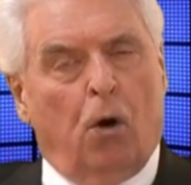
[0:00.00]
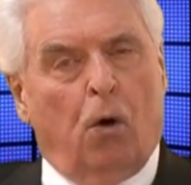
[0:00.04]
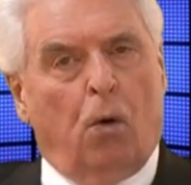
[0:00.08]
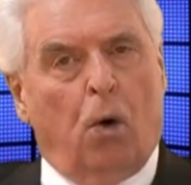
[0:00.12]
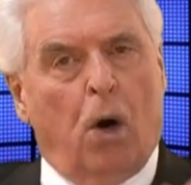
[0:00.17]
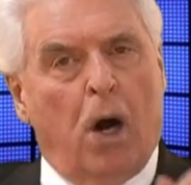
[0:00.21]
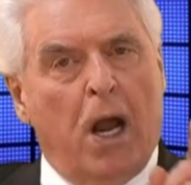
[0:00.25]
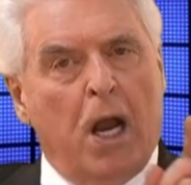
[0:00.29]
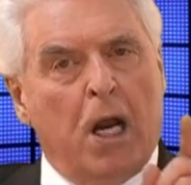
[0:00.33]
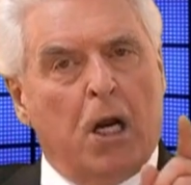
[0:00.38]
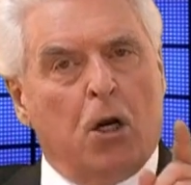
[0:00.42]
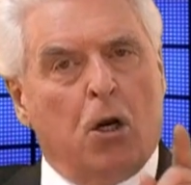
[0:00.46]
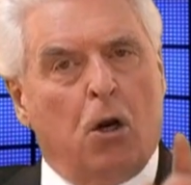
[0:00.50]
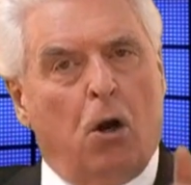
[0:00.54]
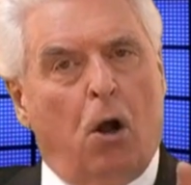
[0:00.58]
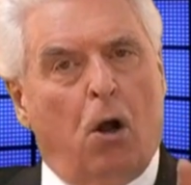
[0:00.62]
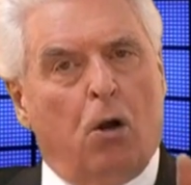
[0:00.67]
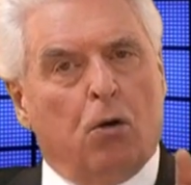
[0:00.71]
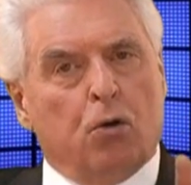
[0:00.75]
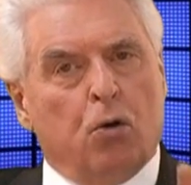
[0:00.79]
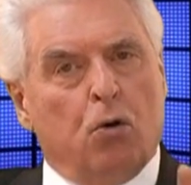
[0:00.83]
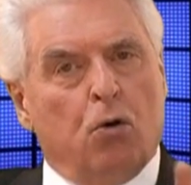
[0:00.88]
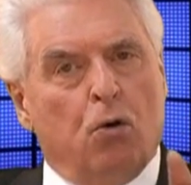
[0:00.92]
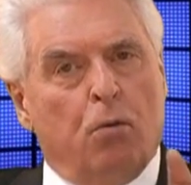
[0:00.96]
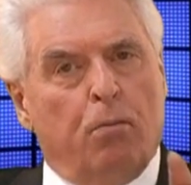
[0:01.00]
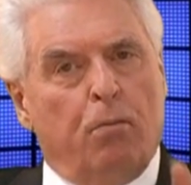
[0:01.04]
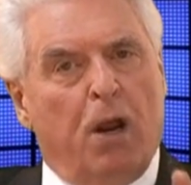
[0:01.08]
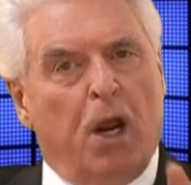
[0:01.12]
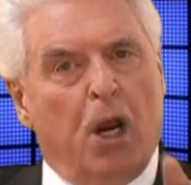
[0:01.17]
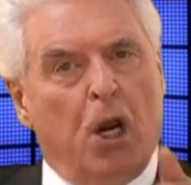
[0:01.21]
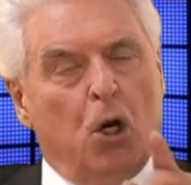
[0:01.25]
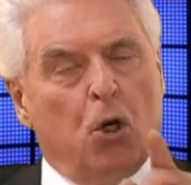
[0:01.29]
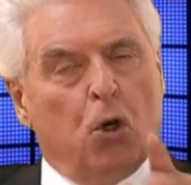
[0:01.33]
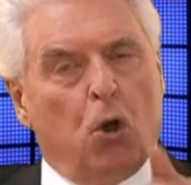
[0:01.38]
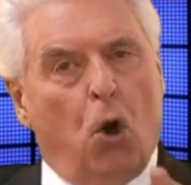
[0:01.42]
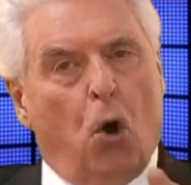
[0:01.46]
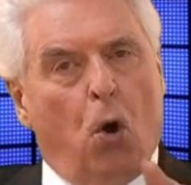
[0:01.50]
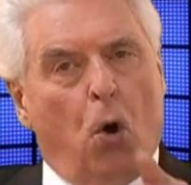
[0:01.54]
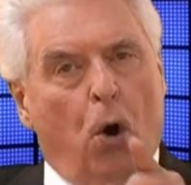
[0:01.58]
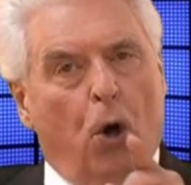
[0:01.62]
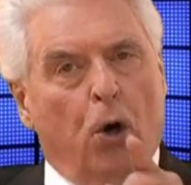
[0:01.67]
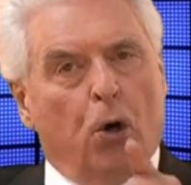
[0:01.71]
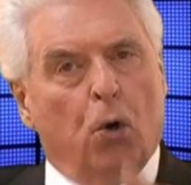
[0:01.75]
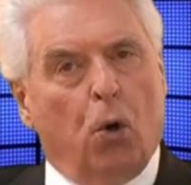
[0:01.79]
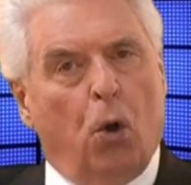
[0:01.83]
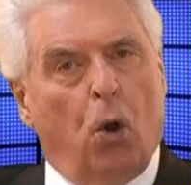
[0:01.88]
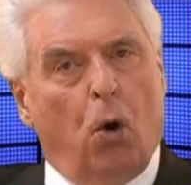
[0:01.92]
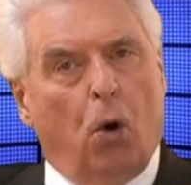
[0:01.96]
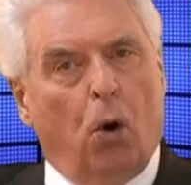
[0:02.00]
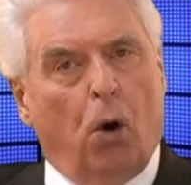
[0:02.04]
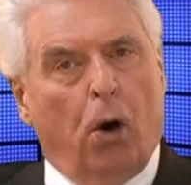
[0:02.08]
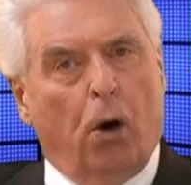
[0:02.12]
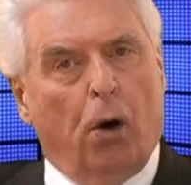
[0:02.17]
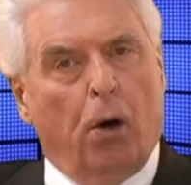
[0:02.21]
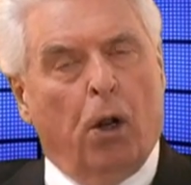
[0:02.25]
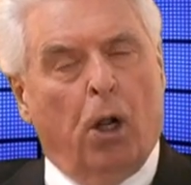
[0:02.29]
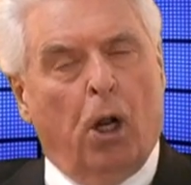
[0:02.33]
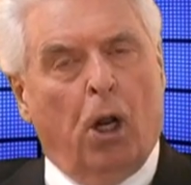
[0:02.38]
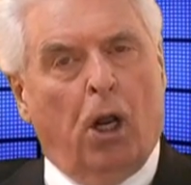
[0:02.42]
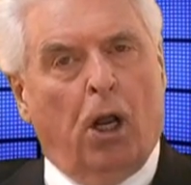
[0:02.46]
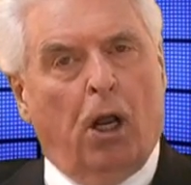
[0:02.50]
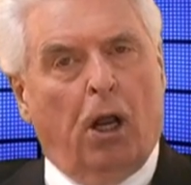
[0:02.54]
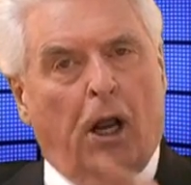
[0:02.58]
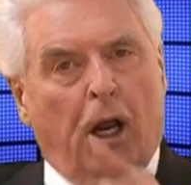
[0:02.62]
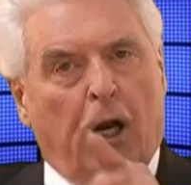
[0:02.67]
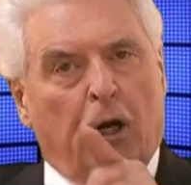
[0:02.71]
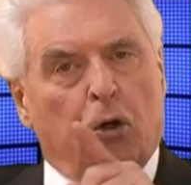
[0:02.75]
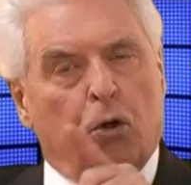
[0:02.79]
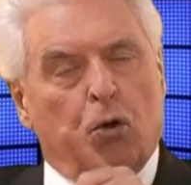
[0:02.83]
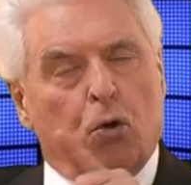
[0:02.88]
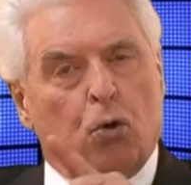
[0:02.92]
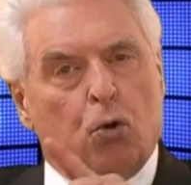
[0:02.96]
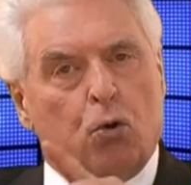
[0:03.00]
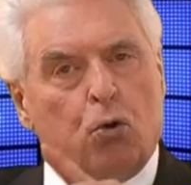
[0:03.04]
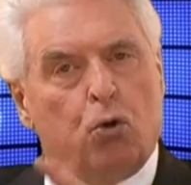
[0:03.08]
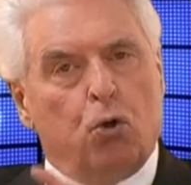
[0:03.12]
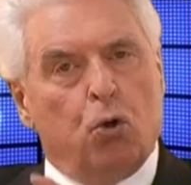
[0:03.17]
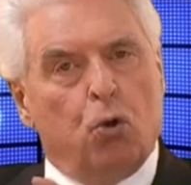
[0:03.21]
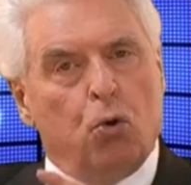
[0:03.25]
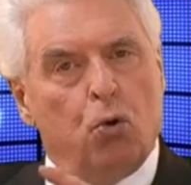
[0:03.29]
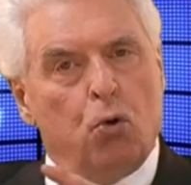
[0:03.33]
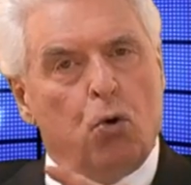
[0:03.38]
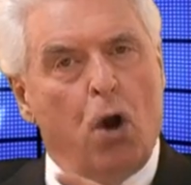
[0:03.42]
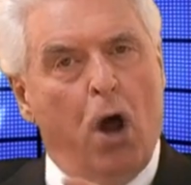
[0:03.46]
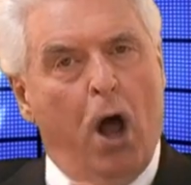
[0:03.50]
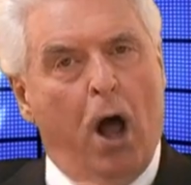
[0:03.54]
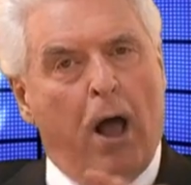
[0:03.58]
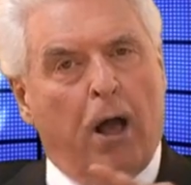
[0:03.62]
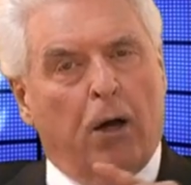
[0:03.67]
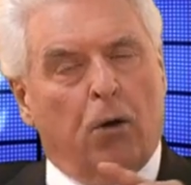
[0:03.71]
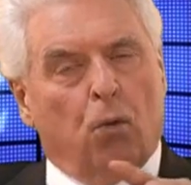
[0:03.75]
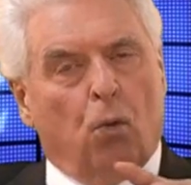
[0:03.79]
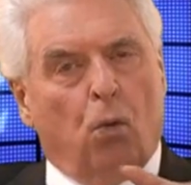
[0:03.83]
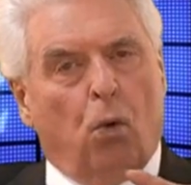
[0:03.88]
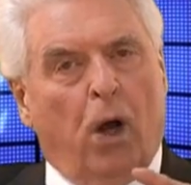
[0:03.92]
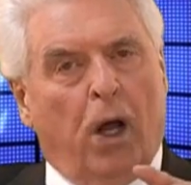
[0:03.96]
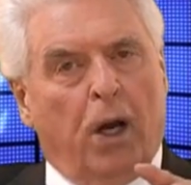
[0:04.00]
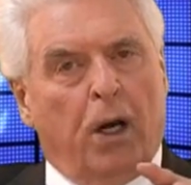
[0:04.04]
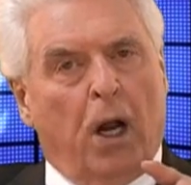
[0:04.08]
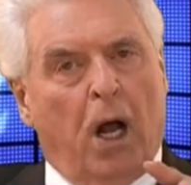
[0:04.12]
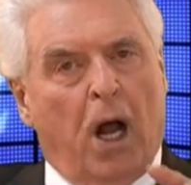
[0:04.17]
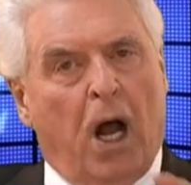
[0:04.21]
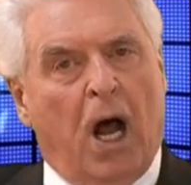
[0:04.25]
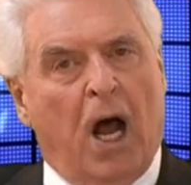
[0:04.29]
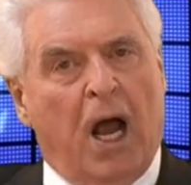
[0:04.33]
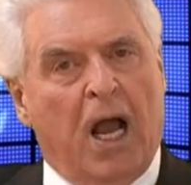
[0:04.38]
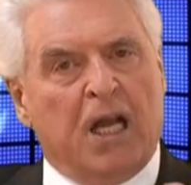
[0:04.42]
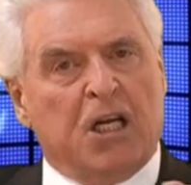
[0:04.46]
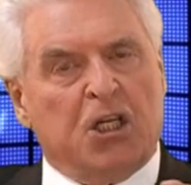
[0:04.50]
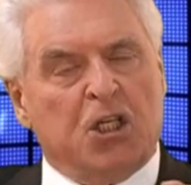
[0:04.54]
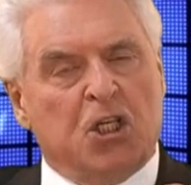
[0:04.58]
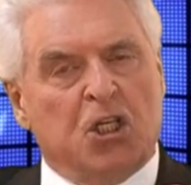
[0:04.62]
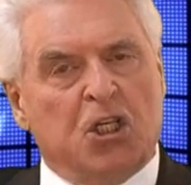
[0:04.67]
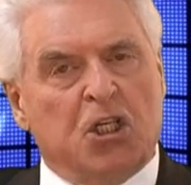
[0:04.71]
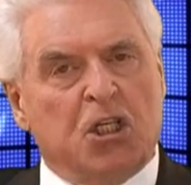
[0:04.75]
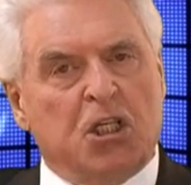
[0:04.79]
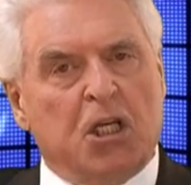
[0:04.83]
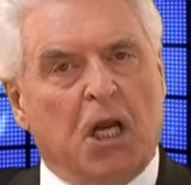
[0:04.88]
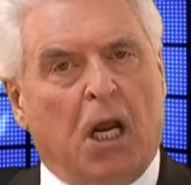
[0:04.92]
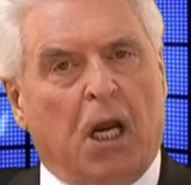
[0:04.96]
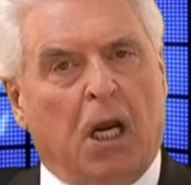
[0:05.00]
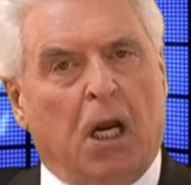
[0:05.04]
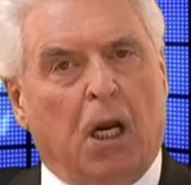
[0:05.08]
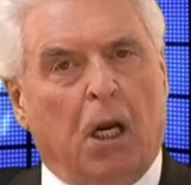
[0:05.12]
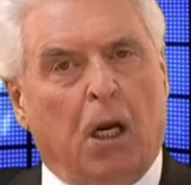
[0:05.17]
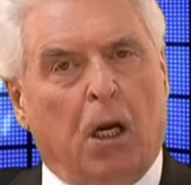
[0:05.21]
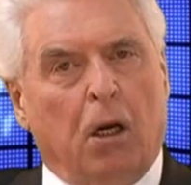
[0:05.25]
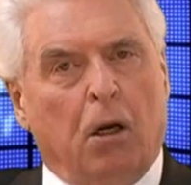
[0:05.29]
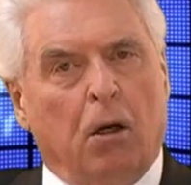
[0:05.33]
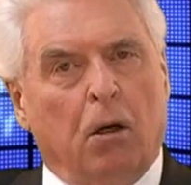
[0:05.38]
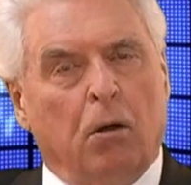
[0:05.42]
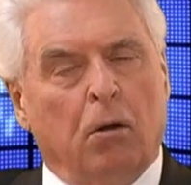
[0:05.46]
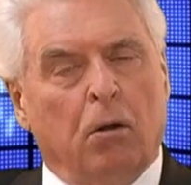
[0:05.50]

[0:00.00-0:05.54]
why call you me Lord, Lord, and you do not what I say?